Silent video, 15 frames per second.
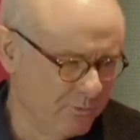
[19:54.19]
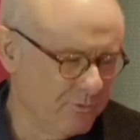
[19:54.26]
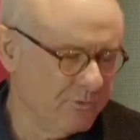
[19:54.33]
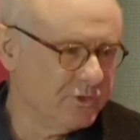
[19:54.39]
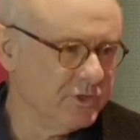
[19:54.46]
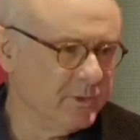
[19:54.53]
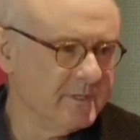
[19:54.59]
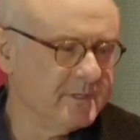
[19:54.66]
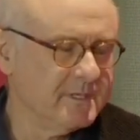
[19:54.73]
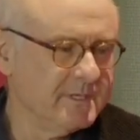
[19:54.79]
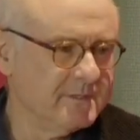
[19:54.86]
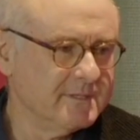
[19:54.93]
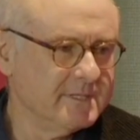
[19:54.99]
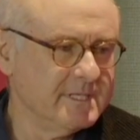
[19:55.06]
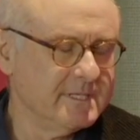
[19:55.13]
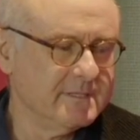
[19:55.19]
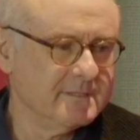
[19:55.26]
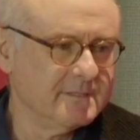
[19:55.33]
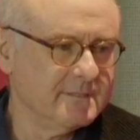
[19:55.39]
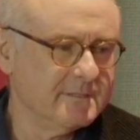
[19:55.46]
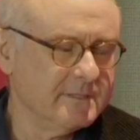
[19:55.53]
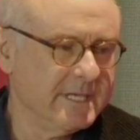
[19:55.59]
Doing the
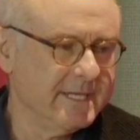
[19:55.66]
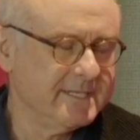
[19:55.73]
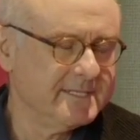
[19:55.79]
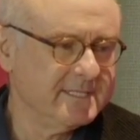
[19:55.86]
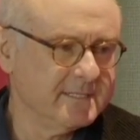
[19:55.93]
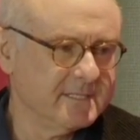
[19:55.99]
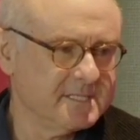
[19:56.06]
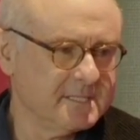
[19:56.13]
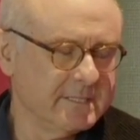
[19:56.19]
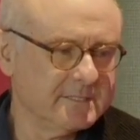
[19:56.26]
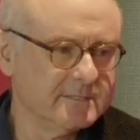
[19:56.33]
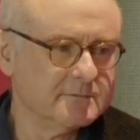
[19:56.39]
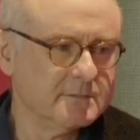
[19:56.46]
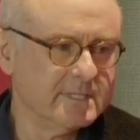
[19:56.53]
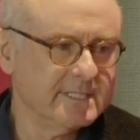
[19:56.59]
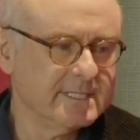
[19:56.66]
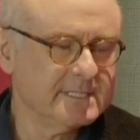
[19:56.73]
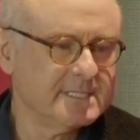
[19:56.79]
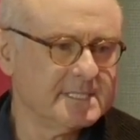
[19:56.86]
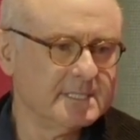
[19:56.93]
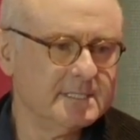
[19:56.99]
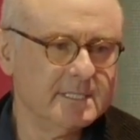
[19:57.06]
editing, the selected
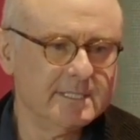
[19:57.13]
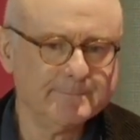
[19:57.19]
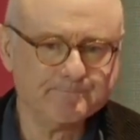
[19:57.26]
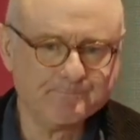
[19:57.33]
writings, I